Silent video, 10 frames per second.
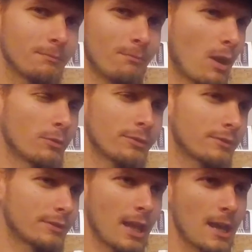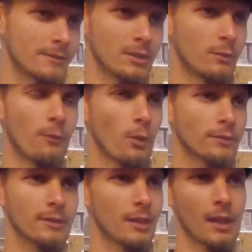most
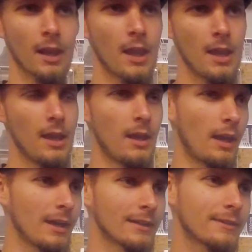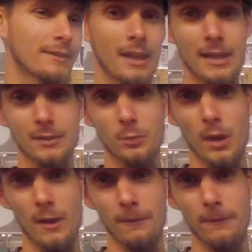universal hi-hat stand
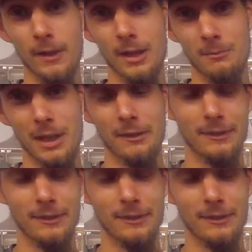with let's